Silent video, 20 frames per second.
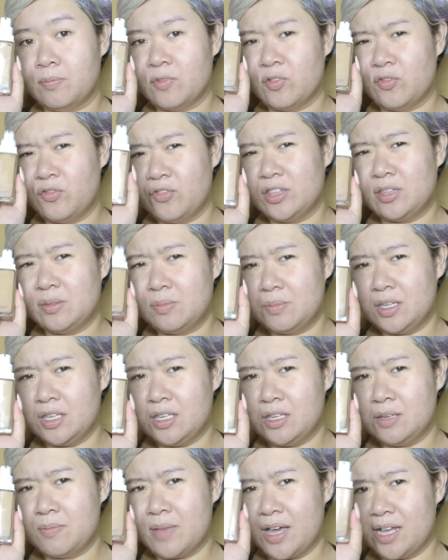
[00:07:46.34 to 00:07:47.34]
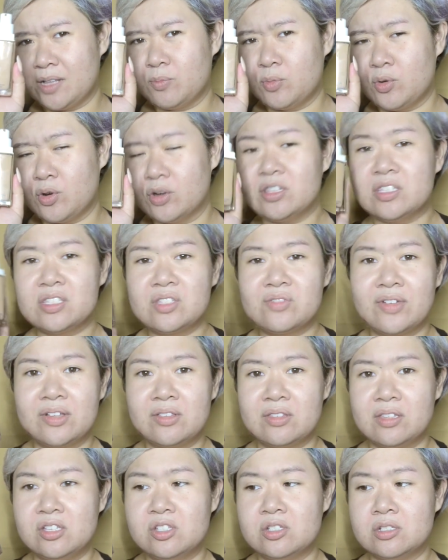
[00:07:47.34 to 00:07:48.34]
Fit Me Matte Poreless
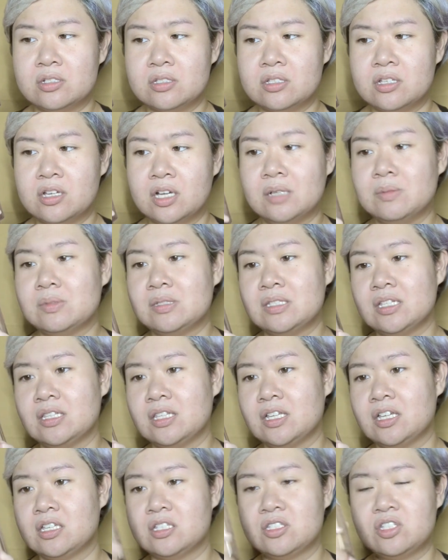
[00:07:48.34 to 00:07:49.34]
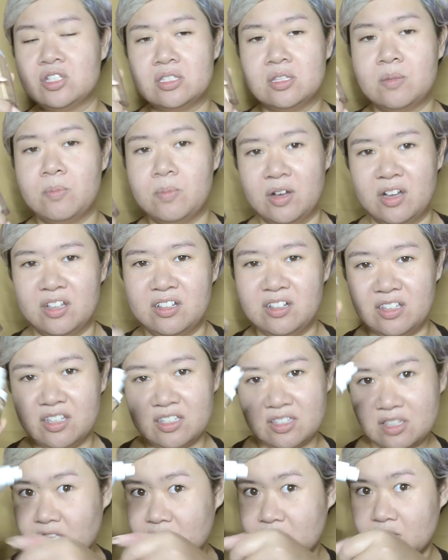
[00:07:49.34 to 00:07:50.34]
Foundation comes in like just a bottle
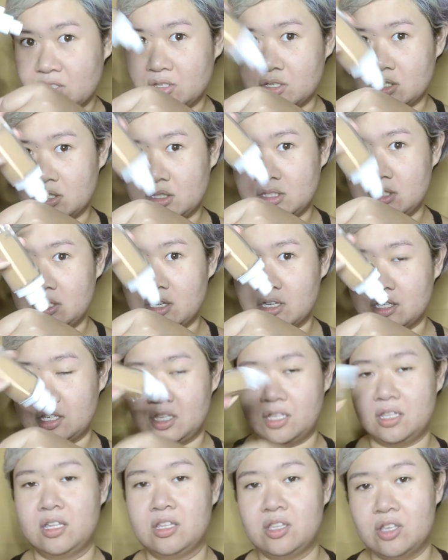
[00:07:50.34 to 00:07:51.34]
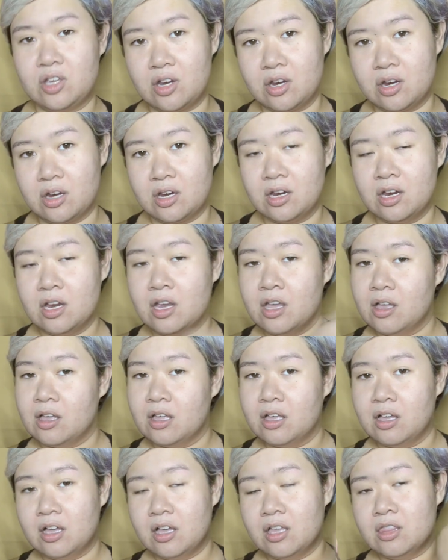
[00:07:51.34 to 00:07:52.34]
and then you just dunk it in
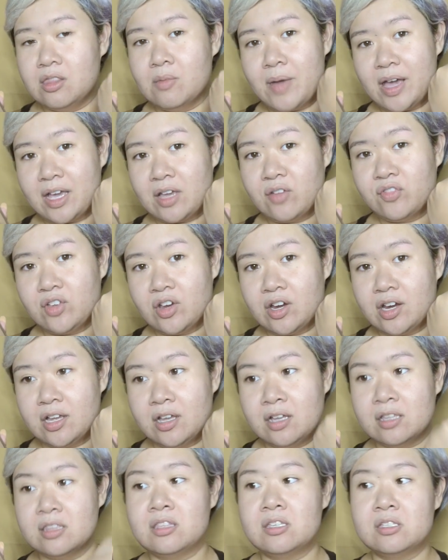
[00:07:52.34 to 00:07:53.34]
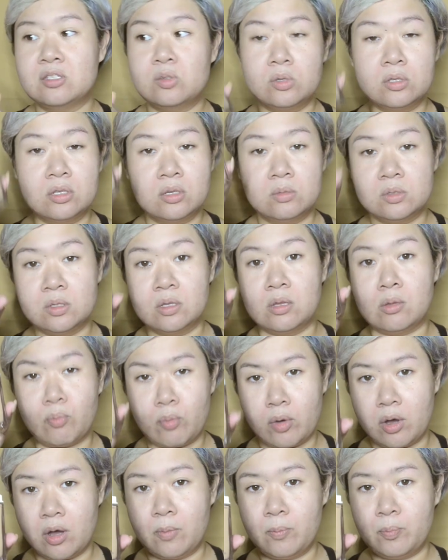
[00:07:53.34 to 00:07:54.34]
the back of your hand. This one comes with a
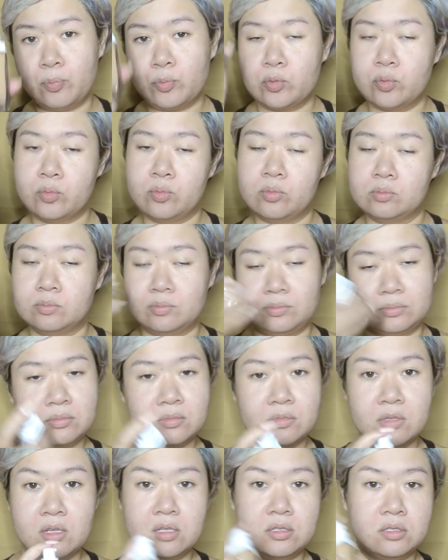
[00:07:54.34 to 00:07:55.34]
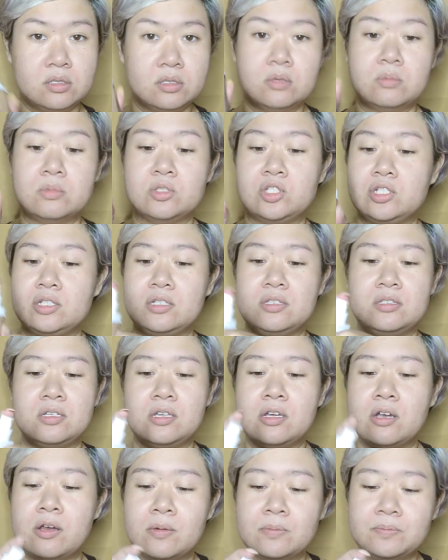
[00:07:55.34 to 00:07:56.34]
pump. It's so much
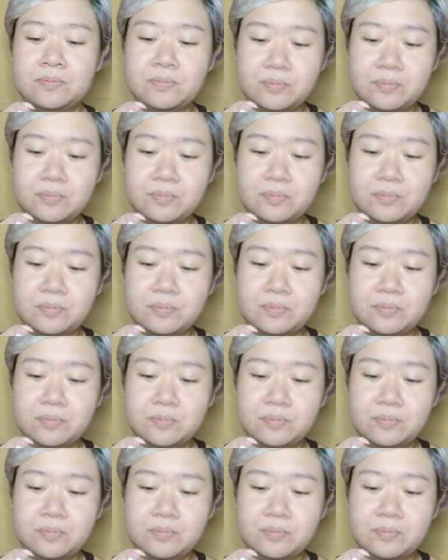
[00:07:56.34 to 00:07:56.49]
easier.